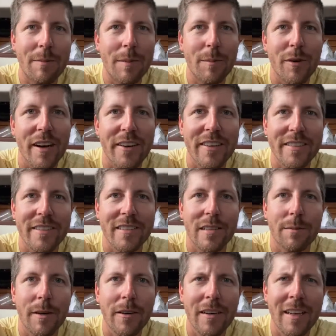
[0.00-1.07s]
and progress on the
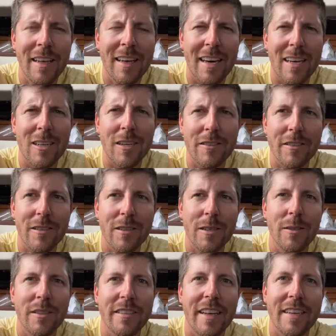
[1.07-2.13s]
boat, and also a
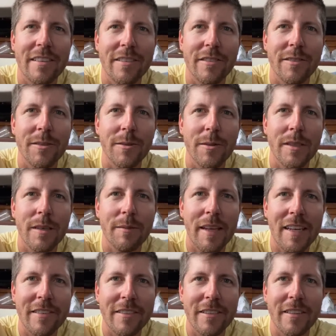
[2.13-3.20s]
huge thanks to the
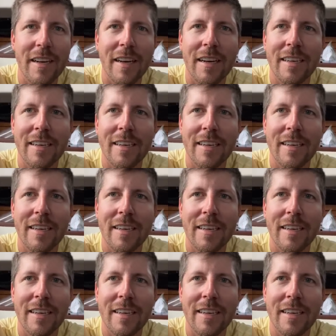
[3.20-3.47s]
manager